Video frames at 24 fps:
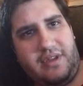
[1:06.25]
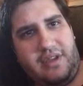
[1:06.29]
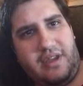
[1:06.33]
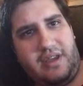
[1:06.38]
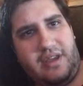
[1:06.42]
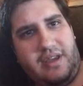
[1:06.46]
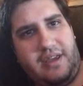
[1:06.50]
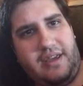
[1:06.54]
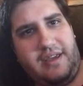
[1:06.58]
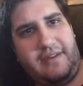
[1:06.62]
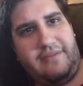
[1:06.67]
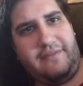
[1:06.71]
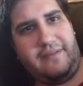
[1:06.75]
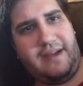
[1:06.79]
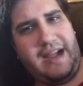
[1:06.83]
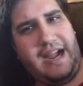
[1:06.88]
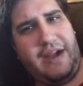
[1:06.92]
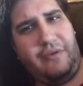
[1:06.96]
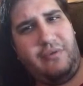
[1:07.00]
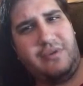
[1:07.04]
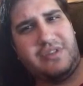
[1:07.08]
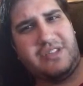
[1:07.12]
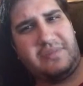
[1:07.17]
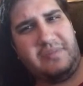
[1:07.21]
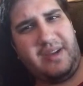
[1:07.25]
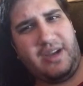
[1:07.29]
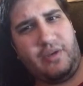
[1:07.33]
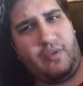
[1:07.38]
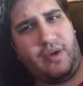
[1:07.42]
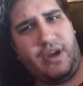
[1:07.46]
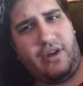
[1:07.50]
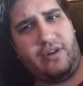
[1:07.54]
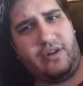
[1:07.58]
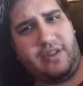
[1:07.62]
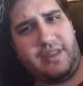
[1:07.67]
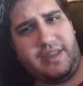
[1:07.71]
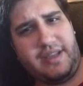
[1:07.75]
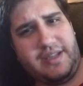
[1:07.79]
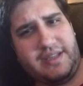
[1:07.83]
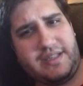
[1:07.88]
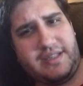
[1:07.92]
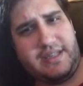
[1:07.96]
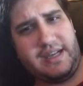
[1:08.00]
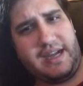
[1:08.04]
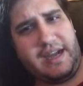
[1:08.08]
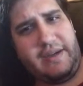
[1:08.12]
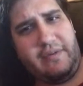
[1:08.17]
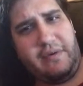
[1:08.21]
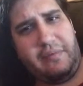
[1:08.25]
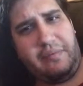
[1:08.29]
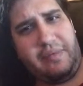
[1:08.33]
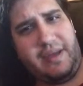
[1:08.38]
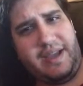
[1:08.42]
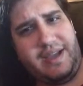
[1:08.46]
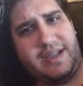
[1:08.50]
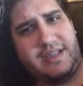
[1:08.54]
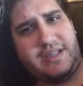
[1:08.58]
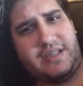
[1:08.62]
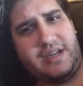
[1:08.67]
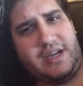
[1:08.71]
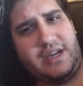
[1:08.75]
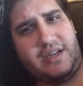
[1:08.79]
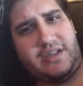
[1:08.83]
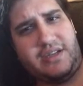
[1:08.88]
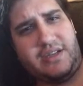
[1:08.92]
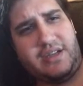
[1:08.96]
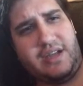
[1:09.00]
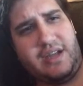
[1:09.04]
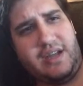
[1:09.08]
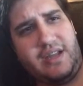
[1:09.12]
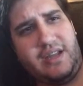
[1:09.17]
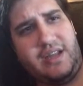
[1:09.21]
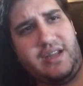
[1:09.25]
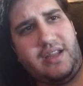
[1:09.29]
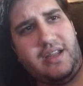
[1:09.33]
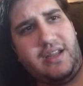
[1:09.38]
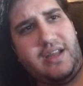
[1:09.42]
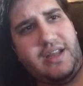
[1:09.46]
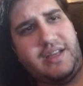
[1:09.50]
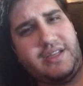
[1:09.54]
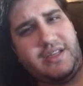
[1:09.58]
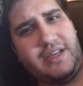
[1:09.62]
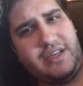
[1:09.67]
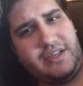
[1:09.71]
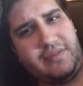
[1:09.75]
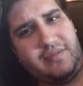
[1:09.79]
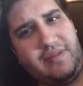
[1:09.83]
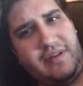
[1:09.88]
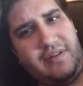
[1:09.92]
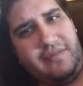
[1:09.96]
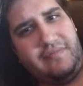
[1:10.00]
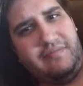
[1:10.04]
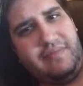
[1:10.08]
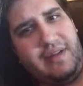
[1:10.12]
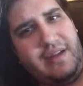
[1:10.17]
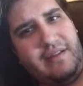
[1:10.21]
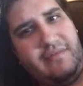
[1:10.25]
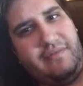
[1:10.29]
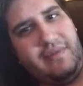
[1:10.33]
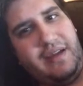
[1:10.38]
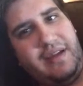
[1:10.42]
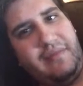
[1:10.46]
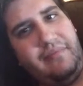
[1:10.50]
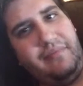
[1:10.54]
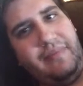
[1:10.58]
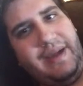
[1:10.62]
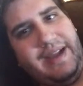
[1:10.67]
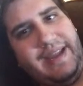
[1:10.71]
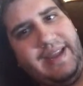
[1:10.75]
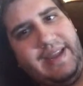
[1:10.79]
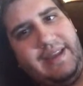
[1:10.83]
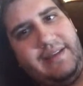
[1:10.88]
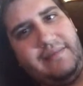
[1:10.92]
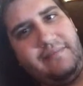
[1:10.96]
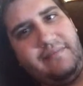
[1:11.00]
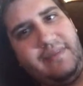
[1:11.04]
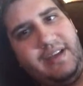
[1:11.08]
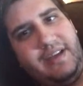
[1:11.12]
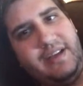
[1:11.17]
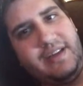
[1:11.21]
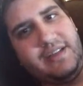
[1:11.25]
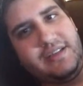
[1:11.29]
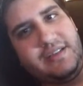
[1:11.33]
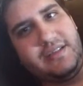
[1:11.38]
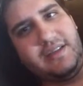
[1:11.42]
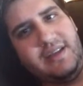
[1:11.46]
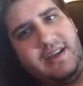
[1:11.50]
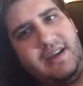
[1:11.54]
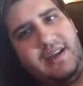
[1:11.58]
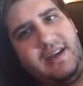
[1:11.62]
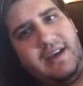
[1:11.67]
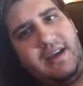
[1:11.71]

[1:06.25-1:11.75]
if I was to pick a winner in this, I would pick Sasha, uh, not Sasha, but I would pick Becky because